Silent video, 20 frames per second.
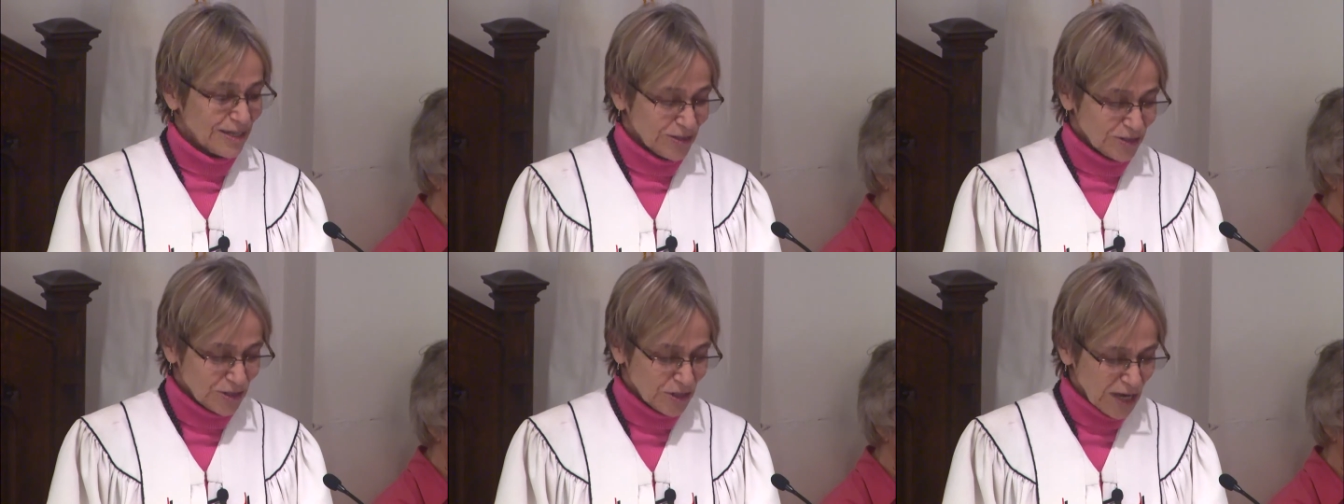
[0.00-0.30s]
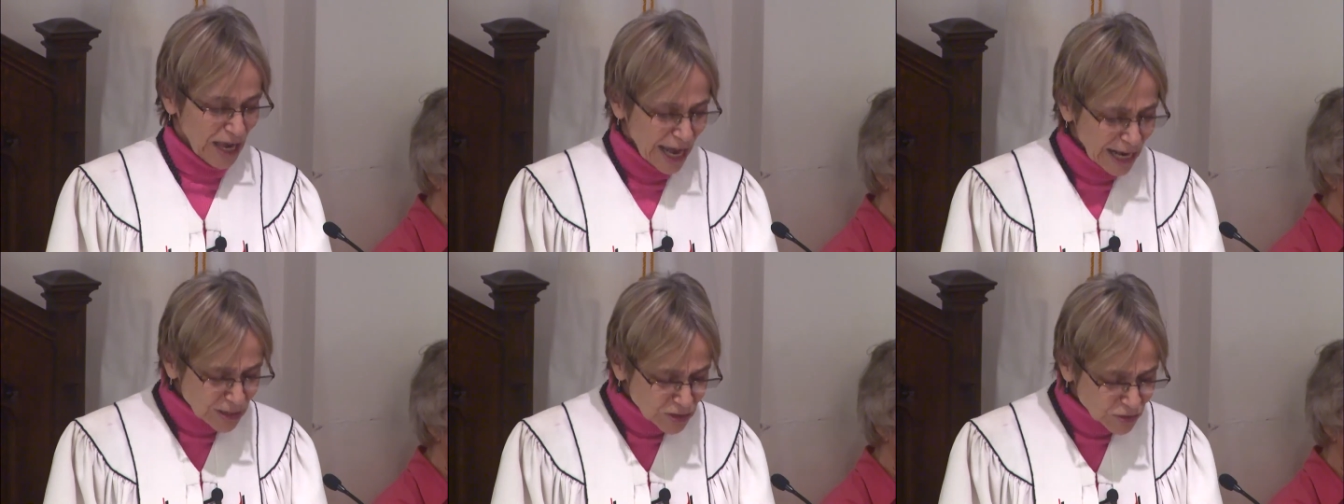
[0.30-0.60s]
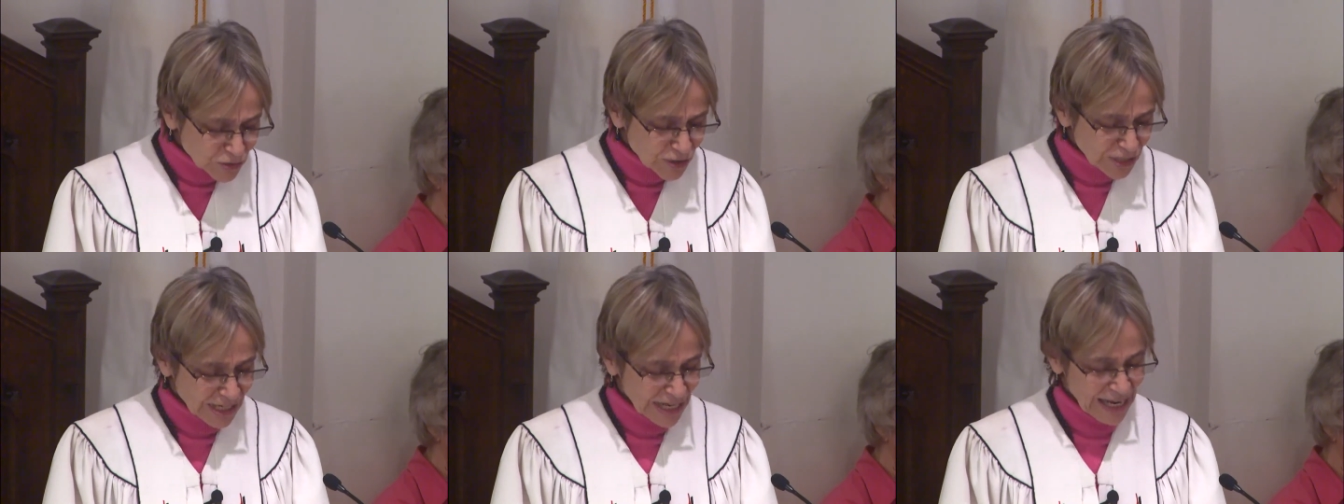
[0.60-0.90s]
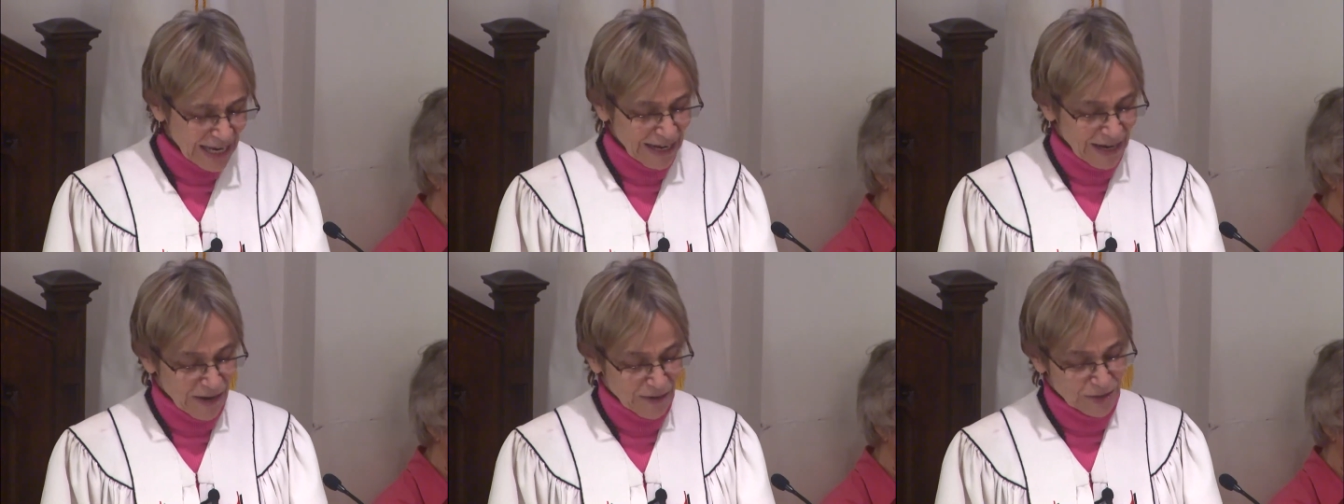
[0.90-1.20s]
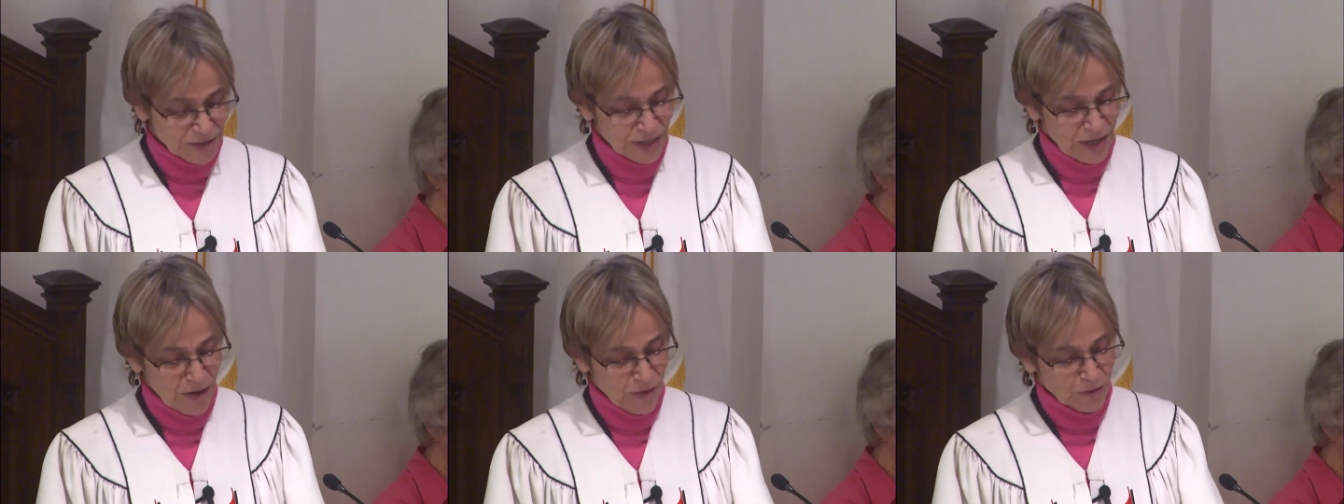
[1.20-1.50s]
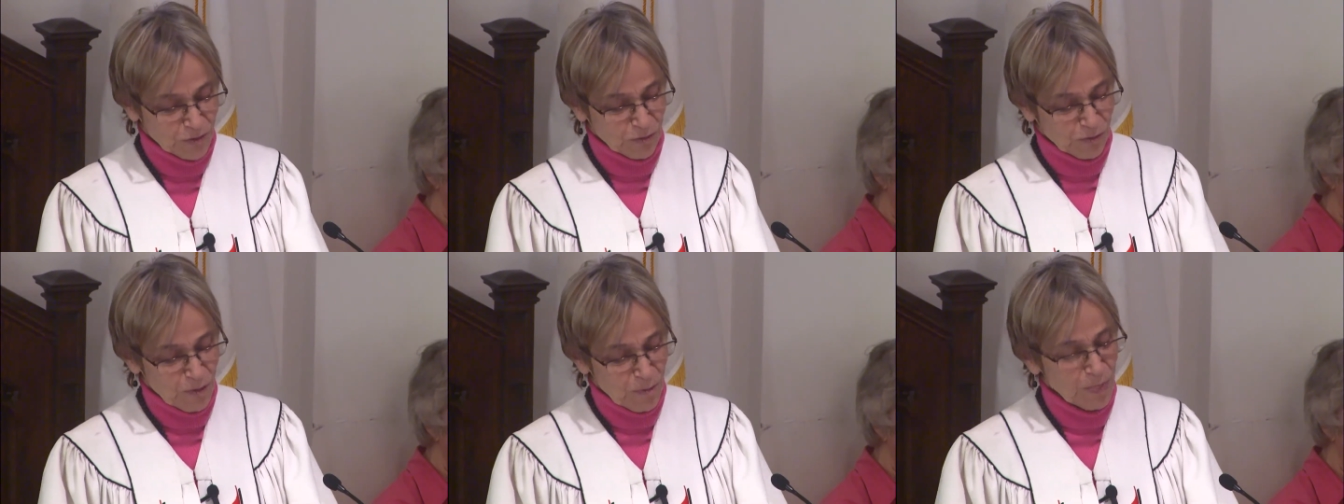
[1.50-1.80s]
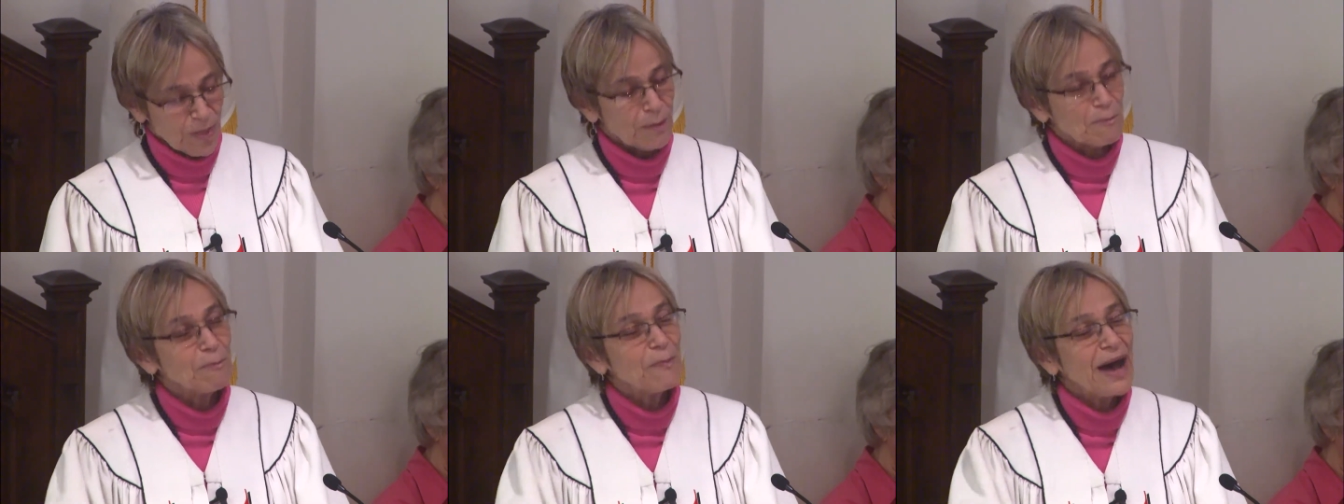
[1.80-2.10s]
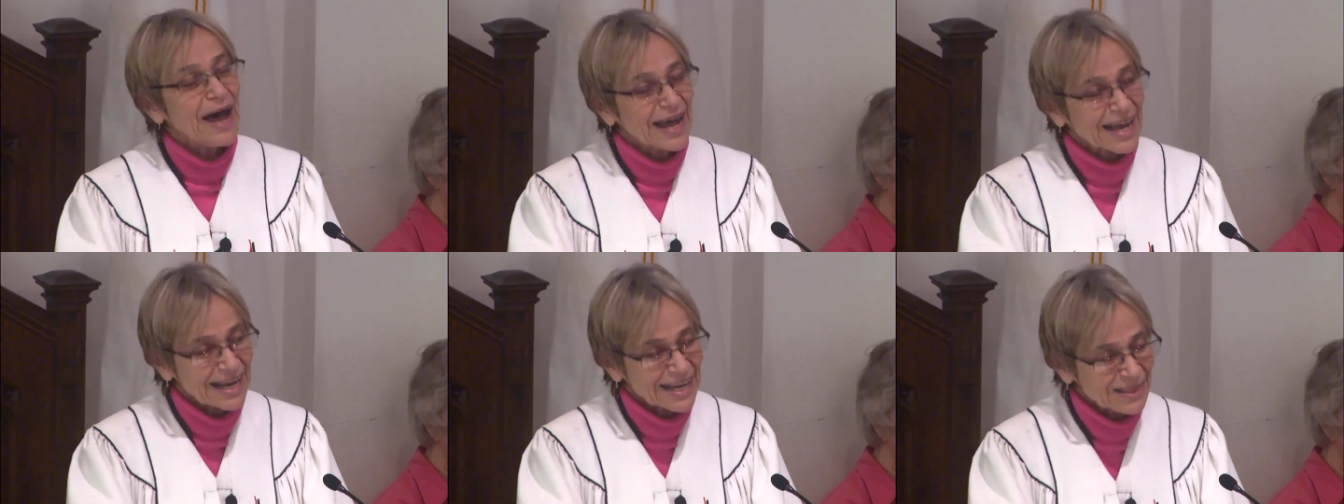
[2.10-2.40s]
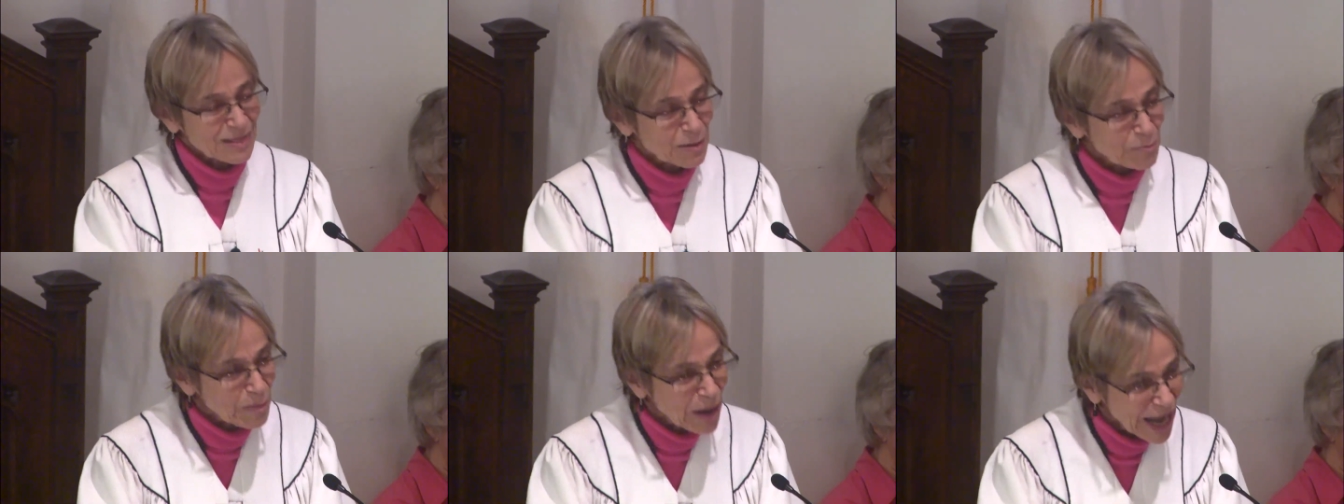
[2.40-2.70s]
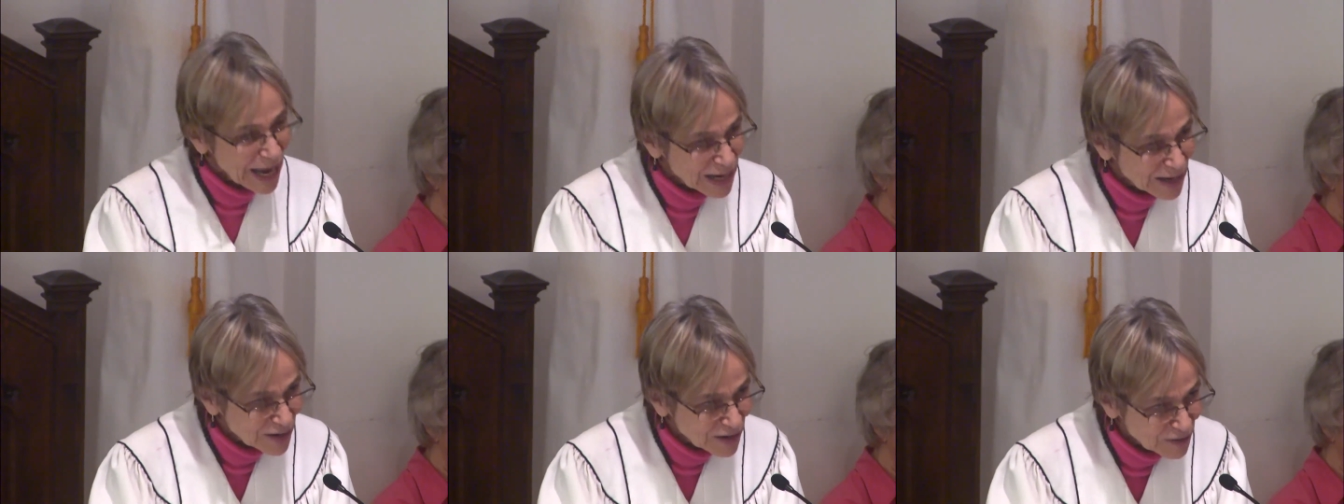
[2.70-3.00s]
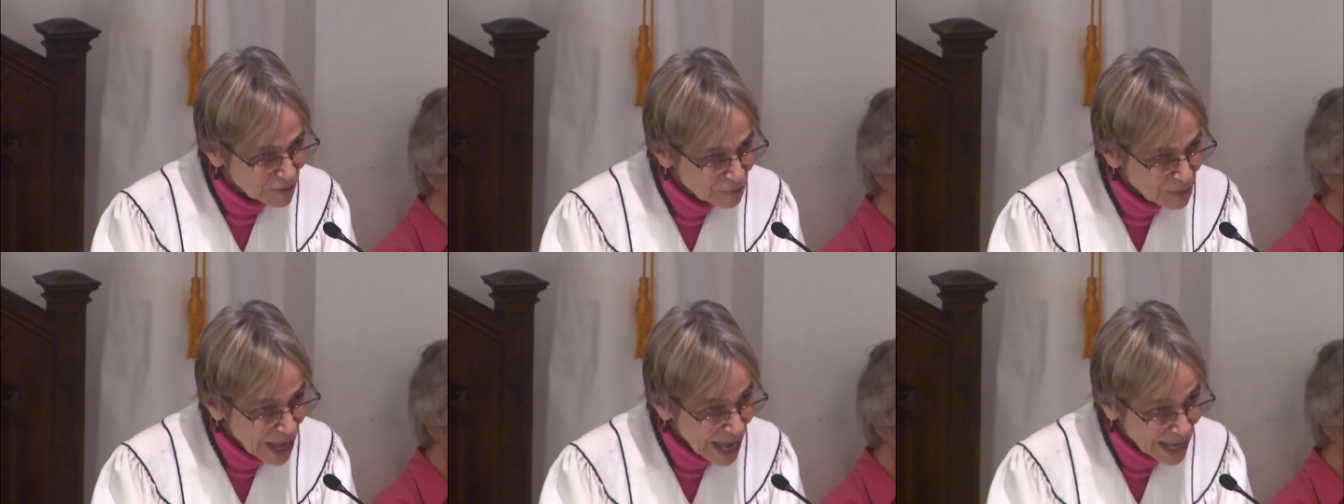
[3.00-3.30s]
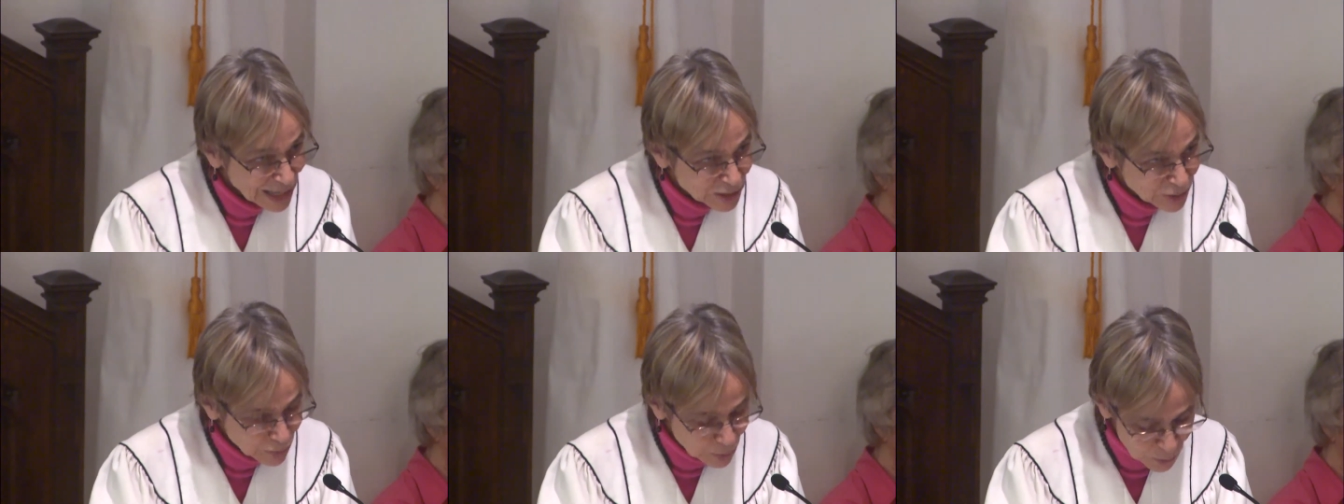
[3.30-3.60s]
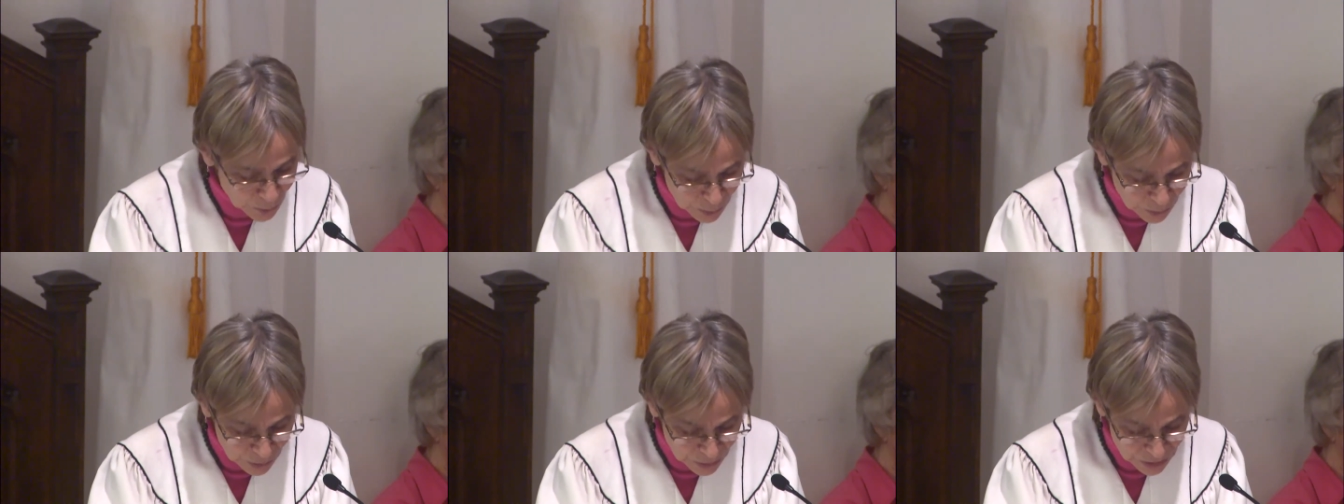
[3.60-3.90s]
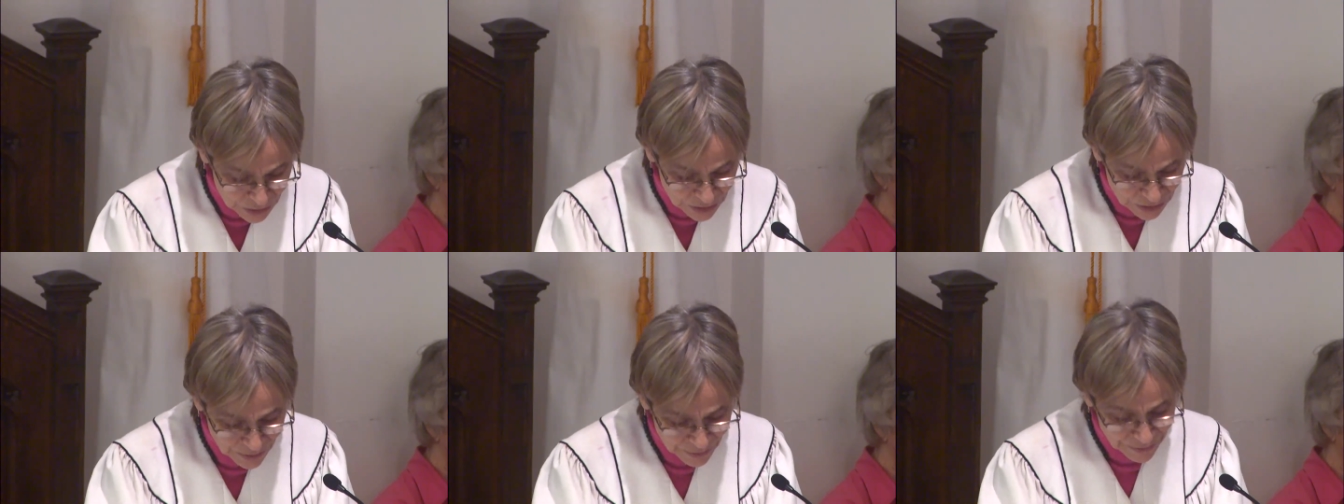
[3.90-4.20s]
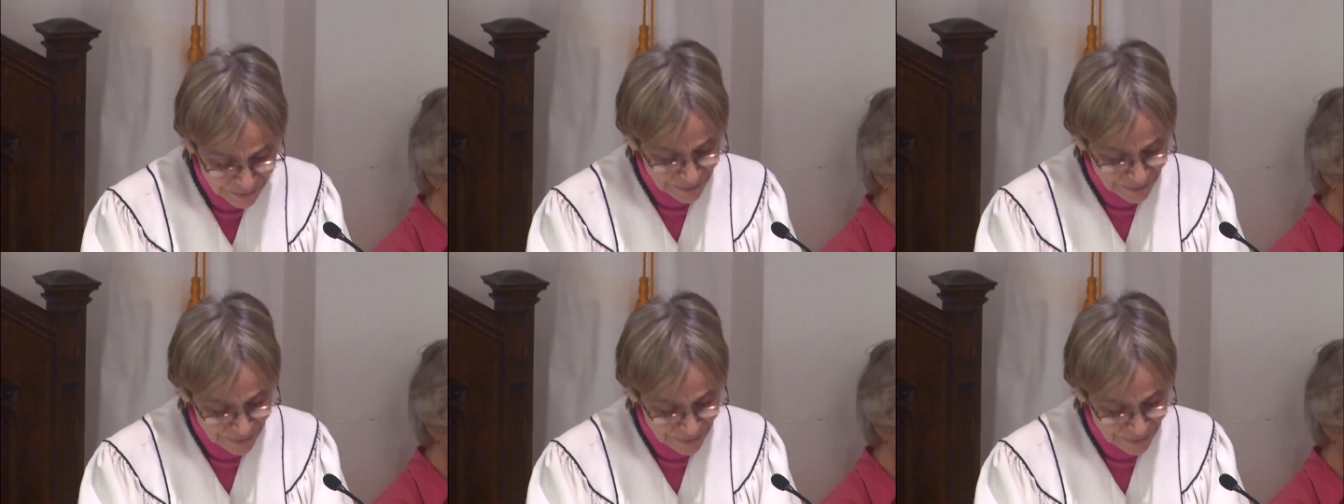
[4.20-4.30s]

to extricate ourselves from the muck and the mire of past wounds?